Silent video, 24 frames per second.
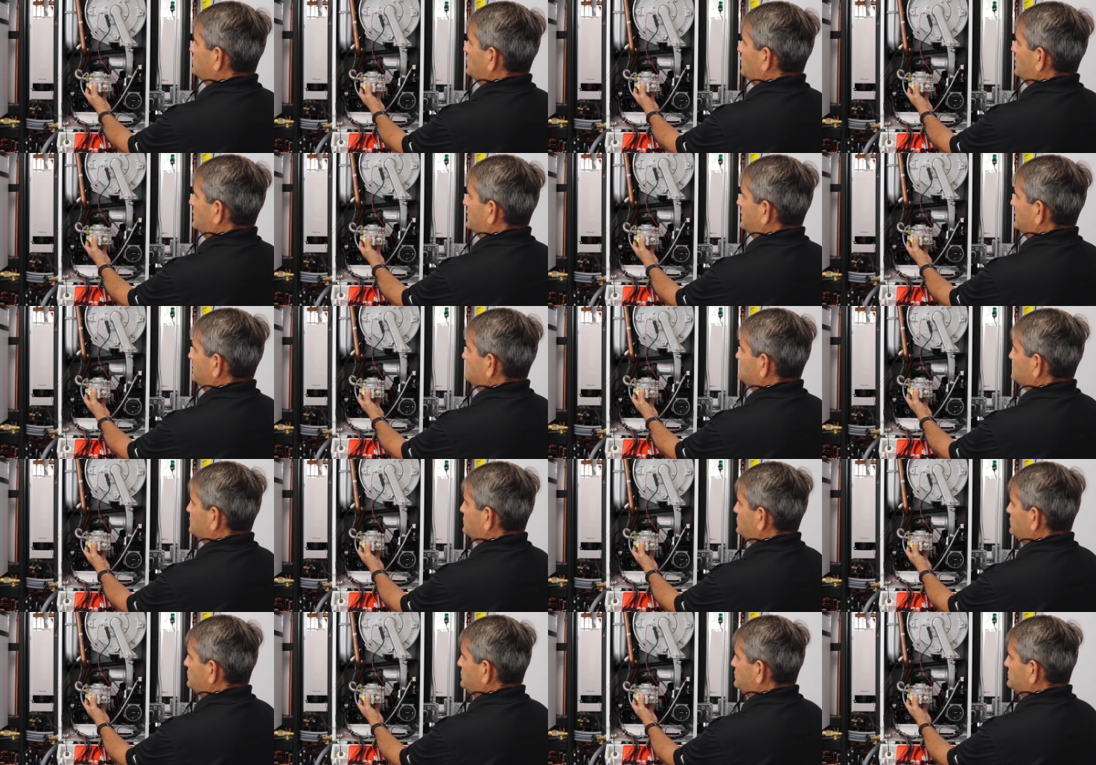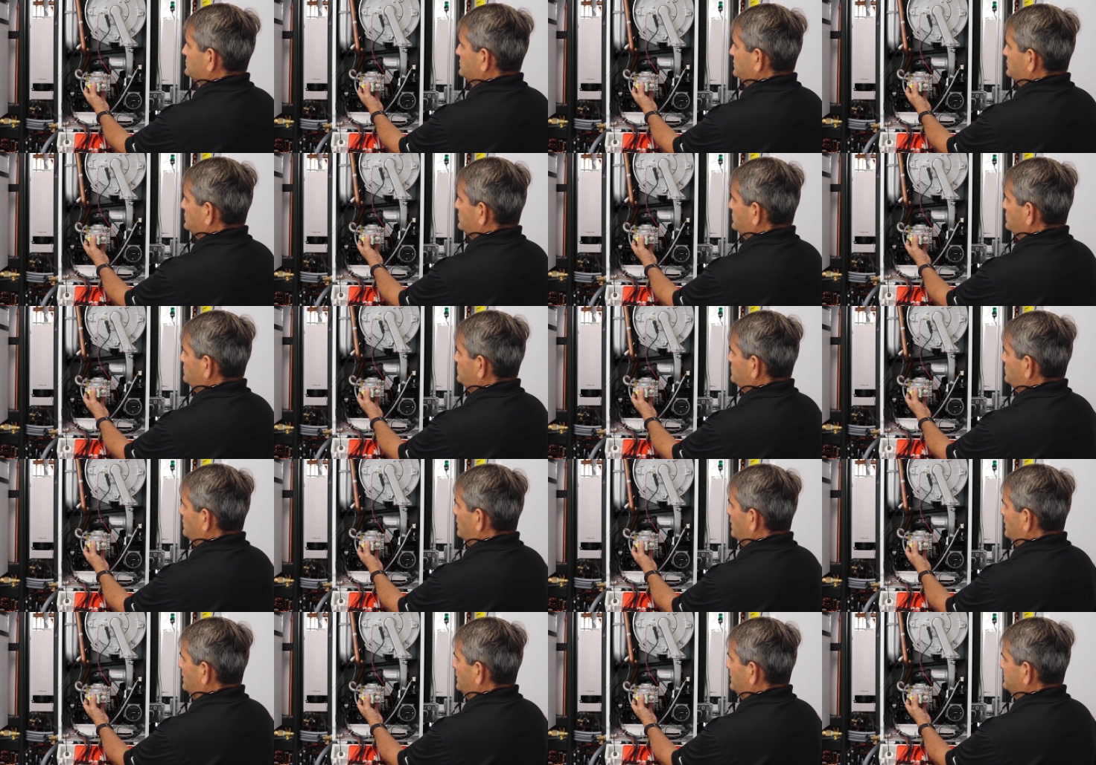torque head screws, the 2
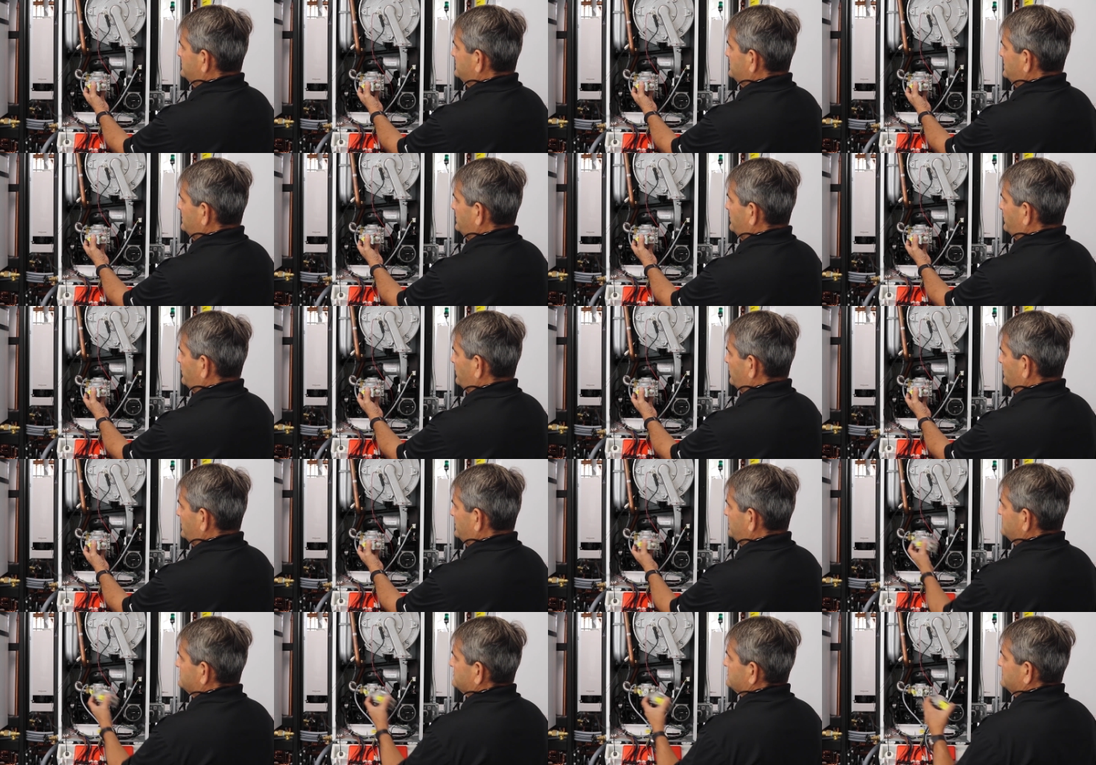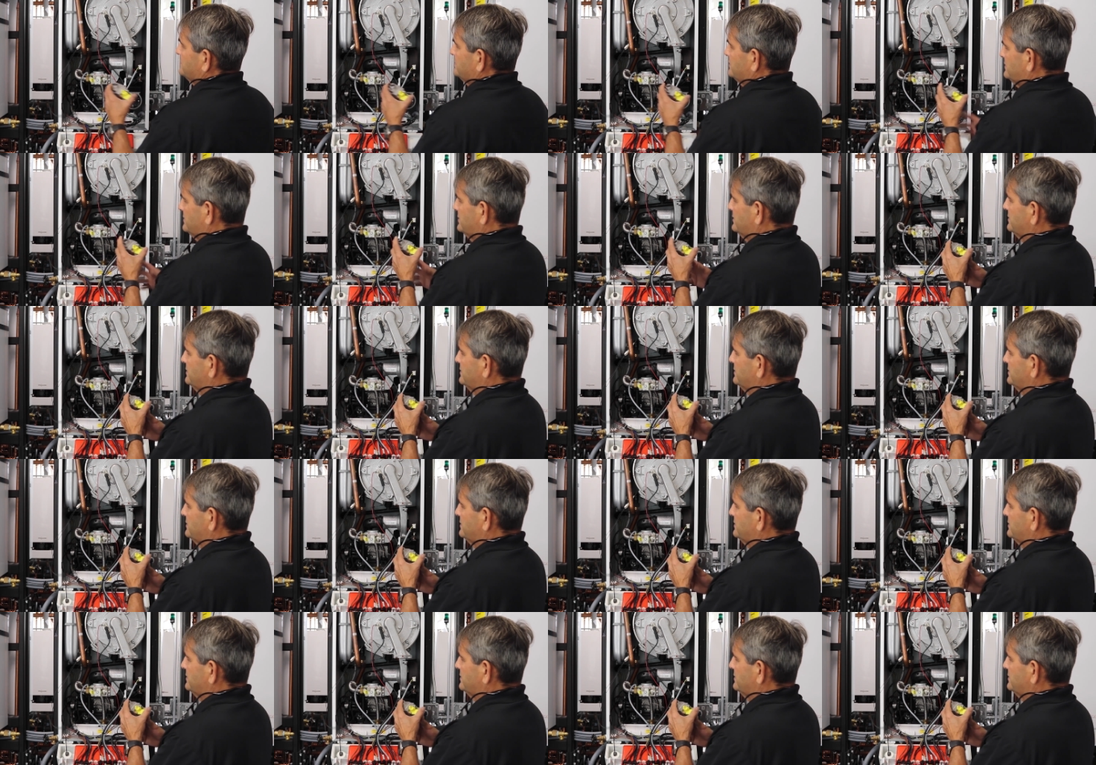T30s.